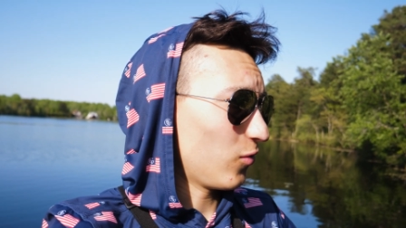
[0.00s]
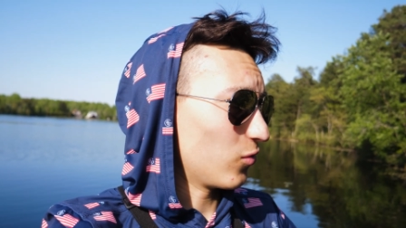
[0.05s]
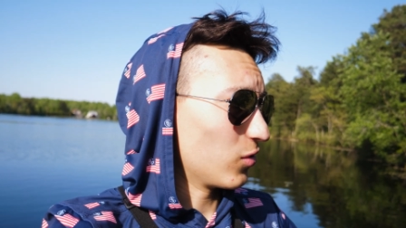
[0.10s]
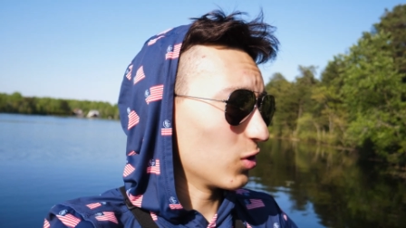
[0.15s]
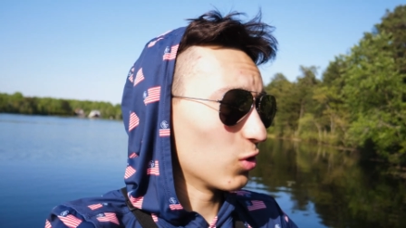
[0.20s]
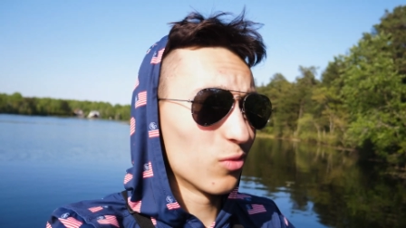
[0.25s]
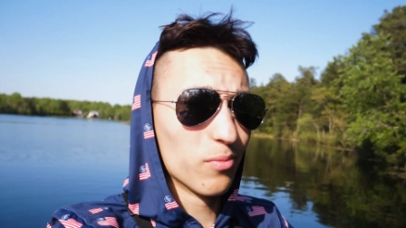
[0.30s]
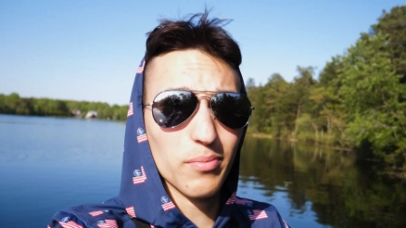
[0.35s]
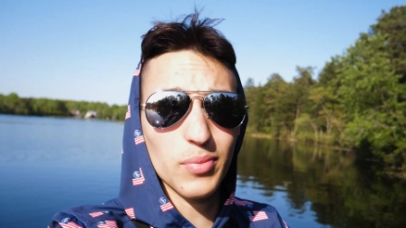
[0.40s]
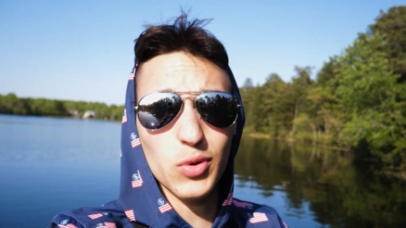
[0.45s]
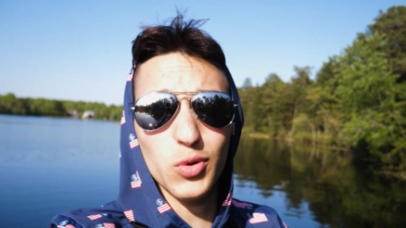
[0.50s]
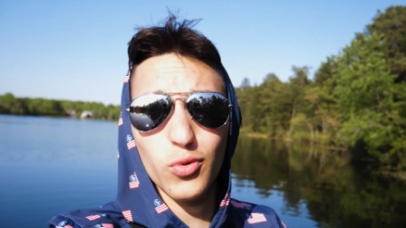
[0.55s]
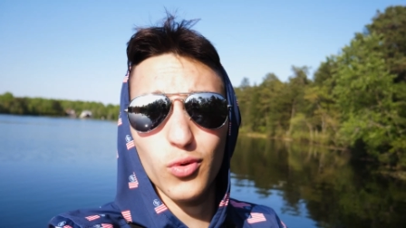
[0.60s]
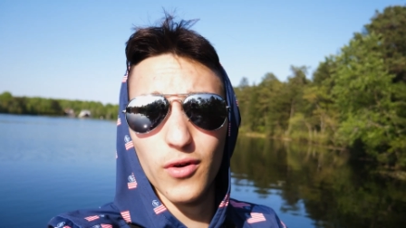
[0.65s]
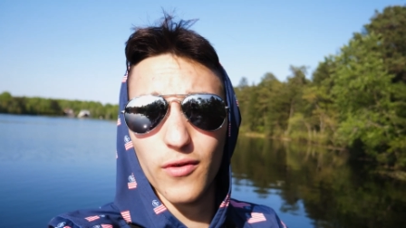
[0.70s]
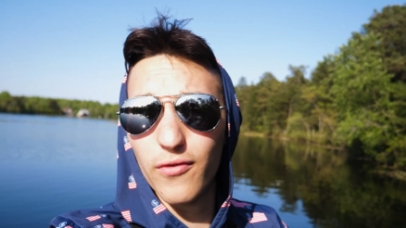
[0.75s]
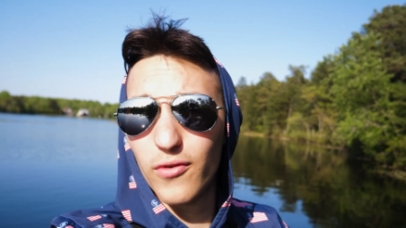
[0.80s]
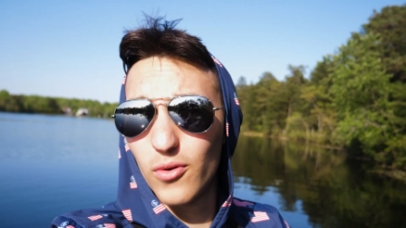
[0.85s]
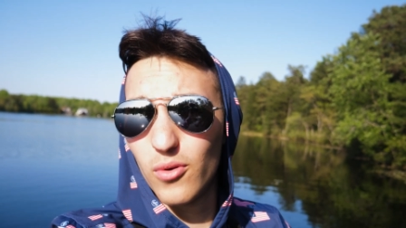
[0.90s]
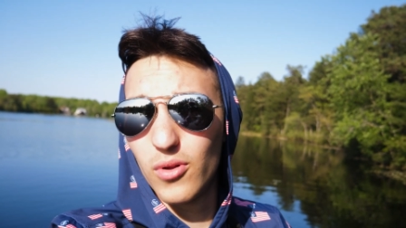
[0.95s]
real
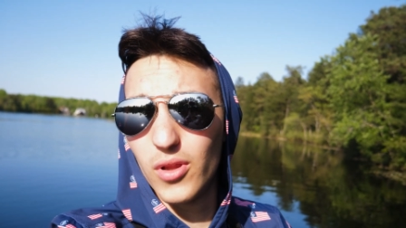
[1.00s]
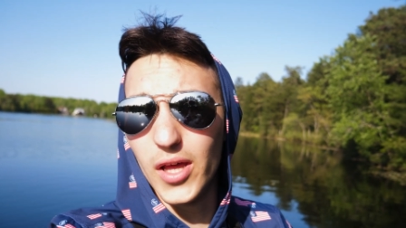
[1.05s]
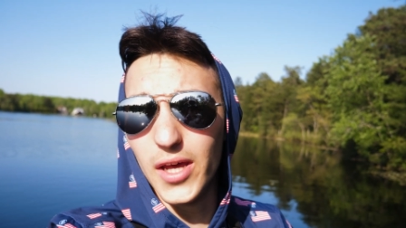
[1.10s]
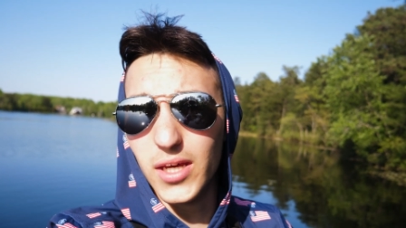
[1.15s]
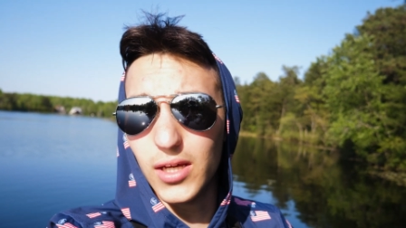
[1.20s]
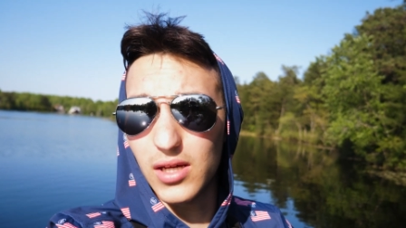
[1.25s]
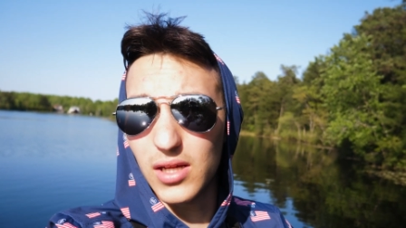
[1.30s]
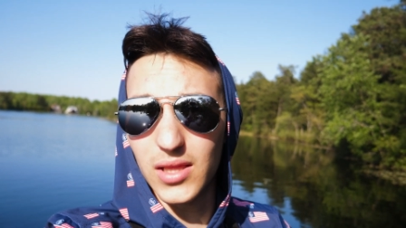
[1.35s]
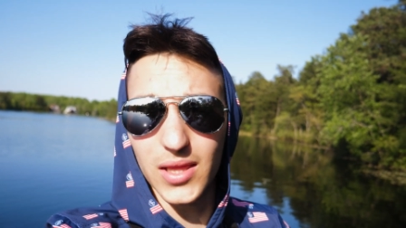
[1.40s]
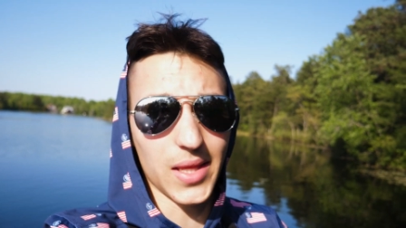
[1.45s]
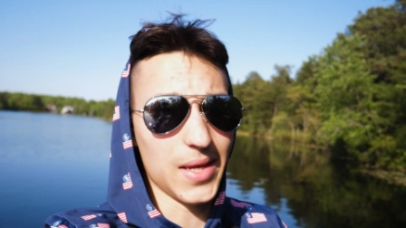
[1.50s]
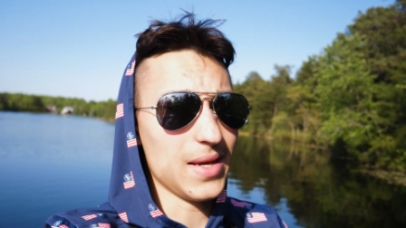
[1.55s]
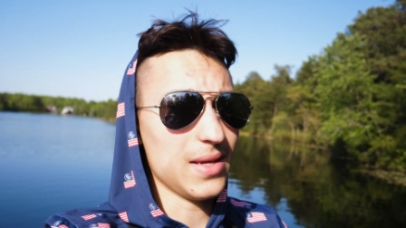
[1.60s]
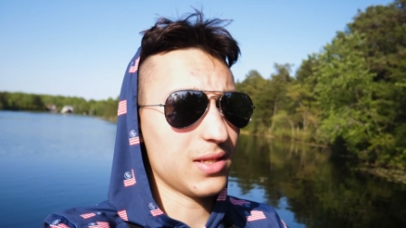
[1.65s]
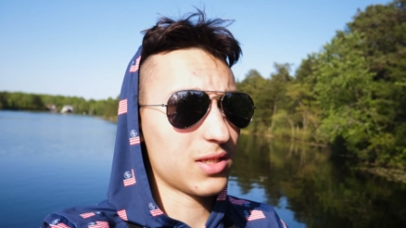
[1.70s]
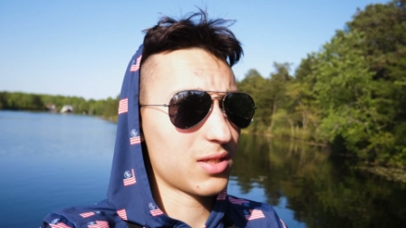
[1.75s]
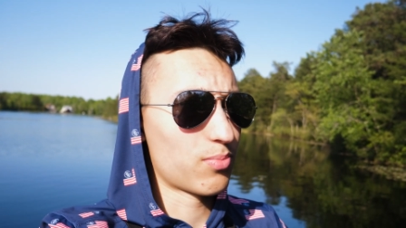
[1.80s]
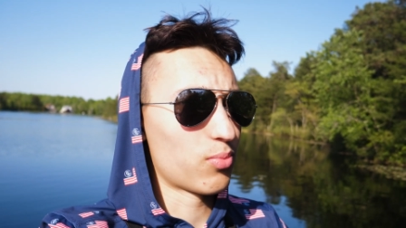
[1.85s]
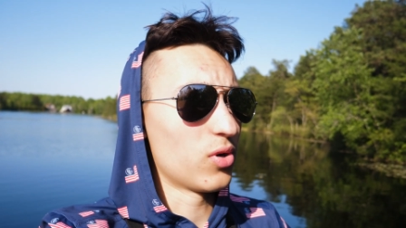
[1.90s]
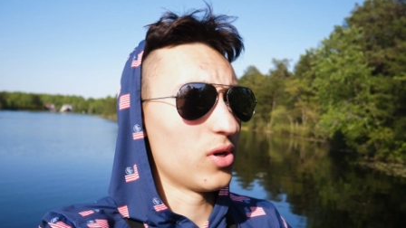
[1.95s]
beautiful, like
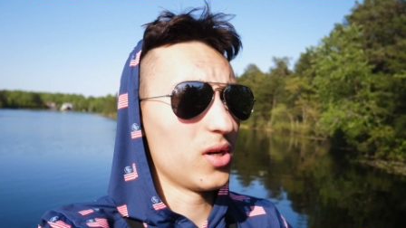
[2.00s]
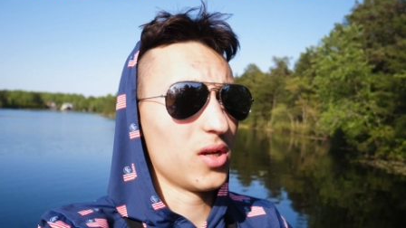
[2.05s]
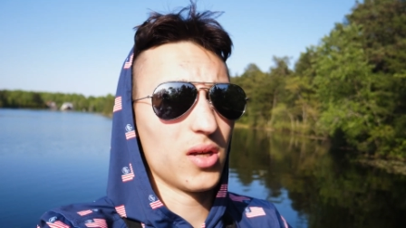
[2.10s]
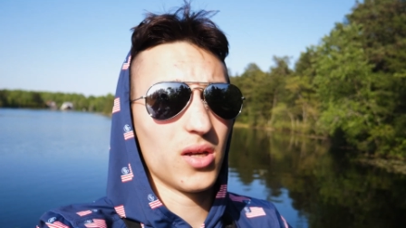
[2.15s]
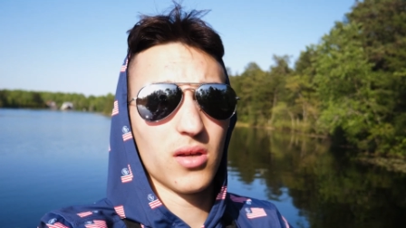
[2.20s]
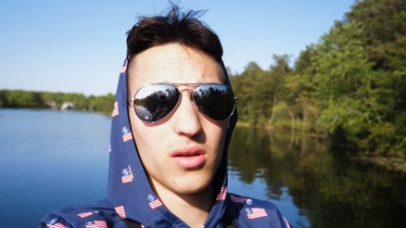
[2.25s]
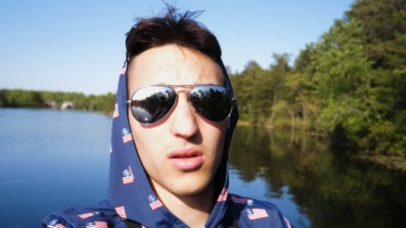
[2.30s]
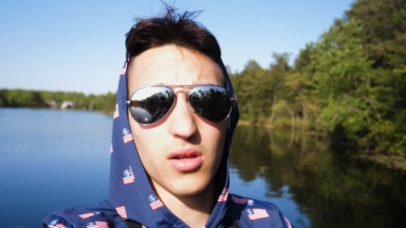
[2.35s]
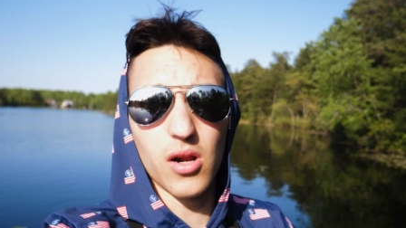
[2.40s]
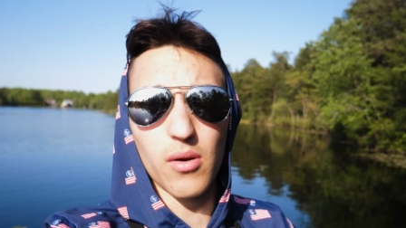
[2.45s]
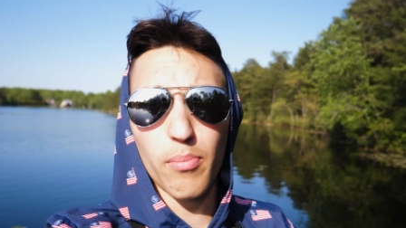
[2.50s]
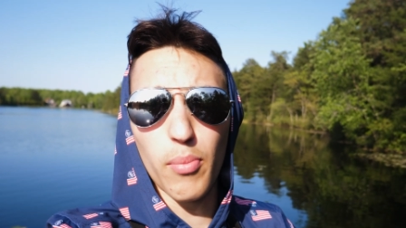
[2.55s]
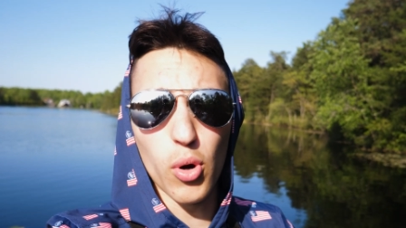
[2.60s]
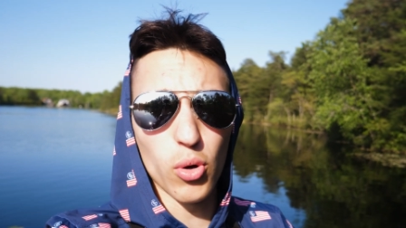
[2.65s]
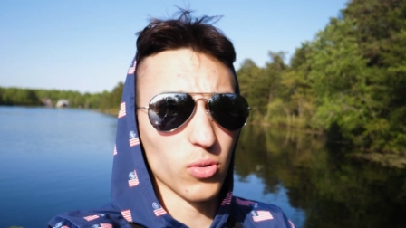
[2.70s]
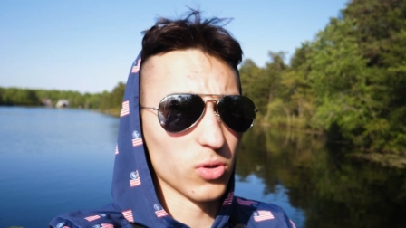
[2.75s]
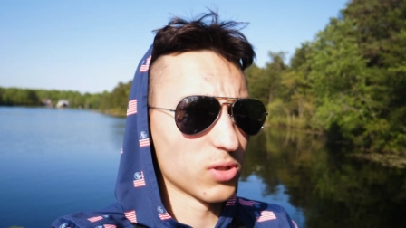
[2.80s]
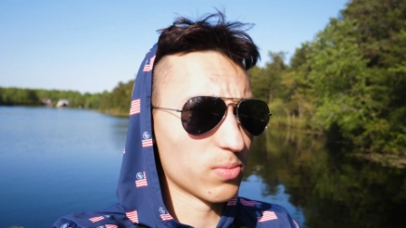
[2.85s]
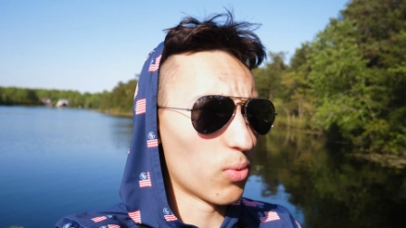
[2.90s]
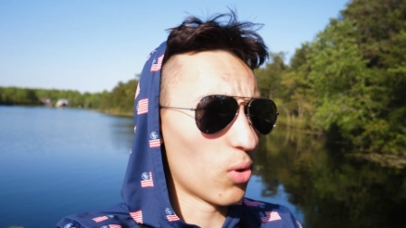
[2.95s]
late spring, you know,
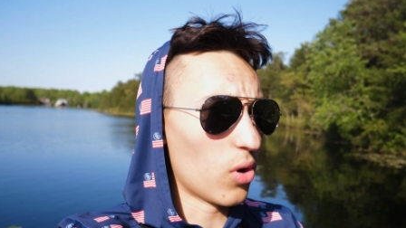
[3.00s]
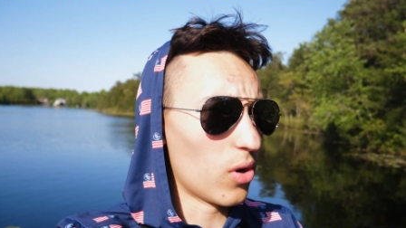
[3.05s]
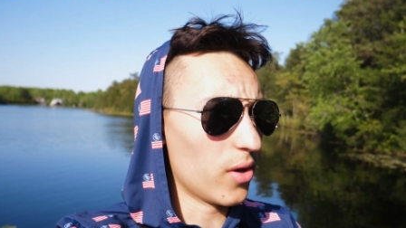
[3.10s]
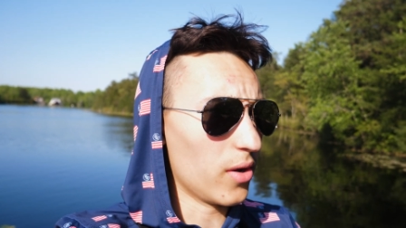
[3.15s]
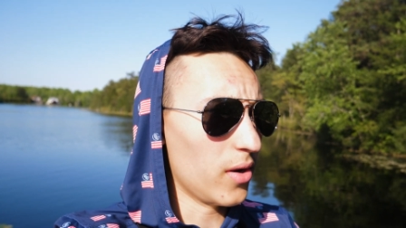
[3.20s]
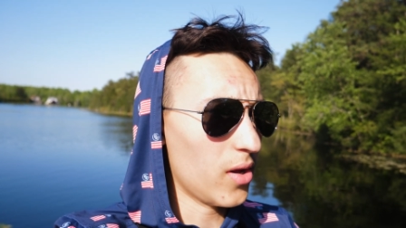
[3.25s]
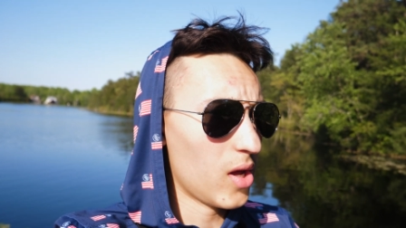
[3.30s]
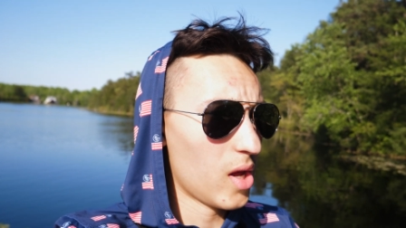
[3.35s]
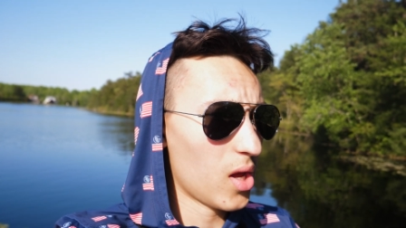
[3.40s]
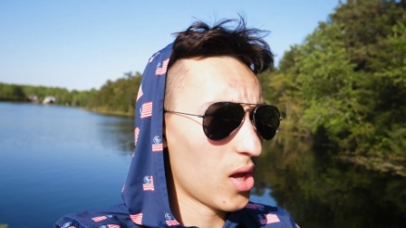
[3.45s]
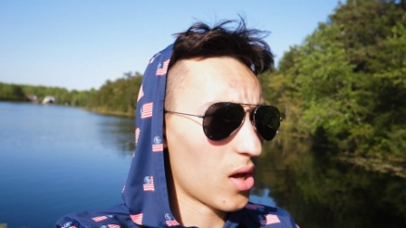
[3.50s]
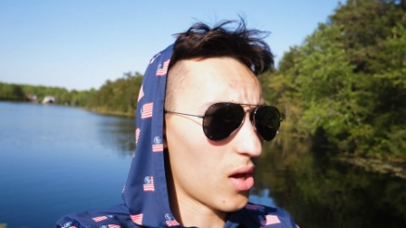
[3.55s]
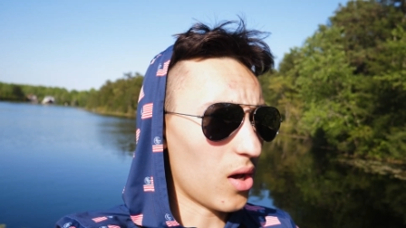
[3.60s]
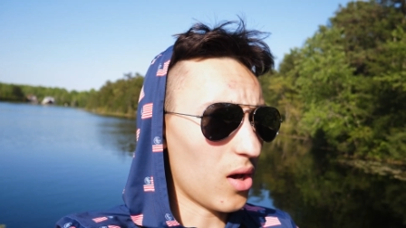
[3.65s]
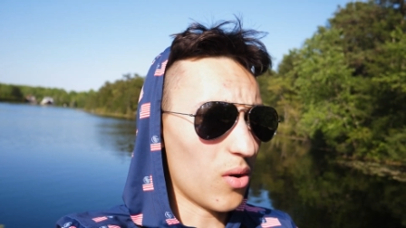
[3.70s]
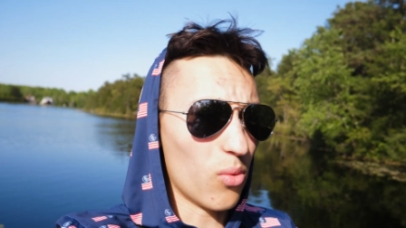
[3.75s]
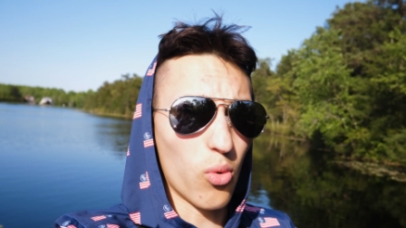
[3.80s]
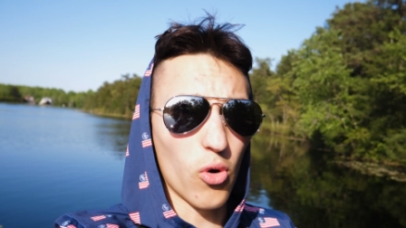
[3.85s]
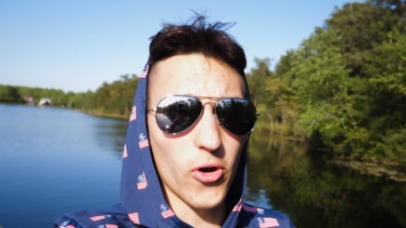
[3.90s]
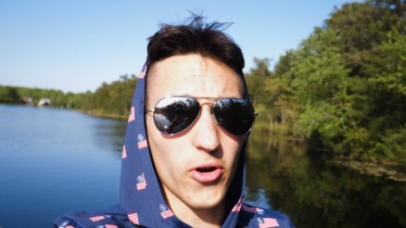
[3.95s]
post-spawn
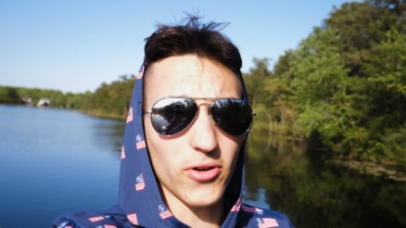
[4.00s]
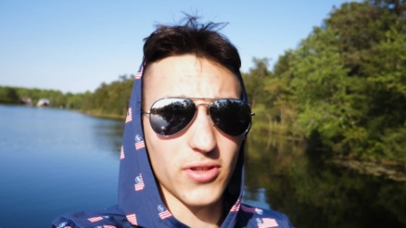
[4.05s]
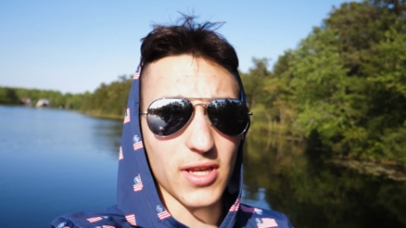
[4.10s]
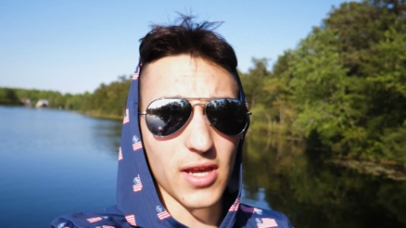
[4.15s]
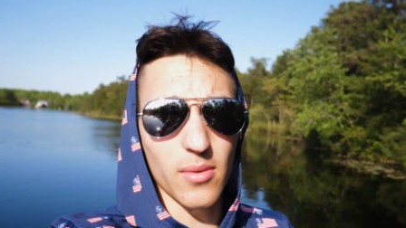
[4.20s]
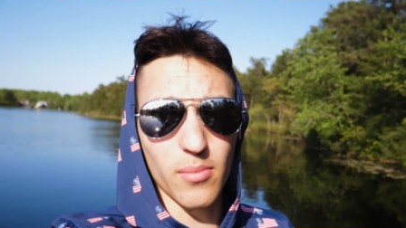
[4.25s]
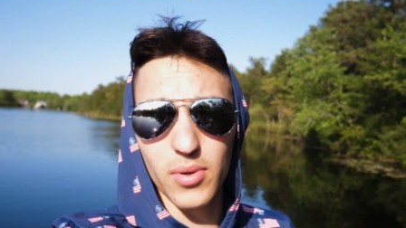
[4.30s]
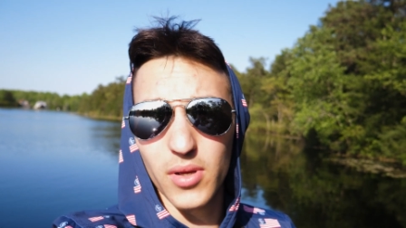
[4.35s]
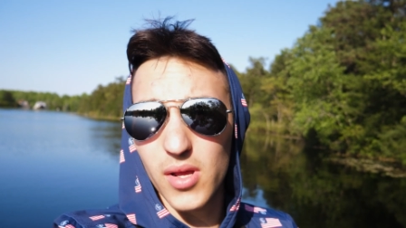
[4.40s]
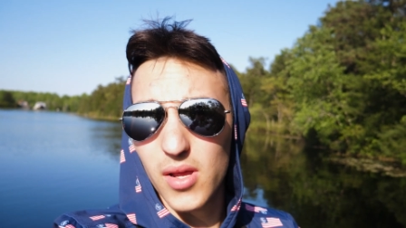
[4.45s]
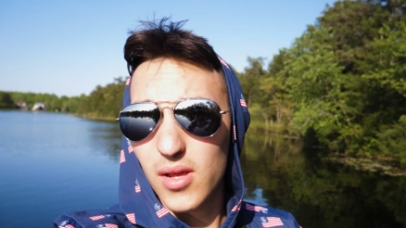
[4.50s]
uh, water temp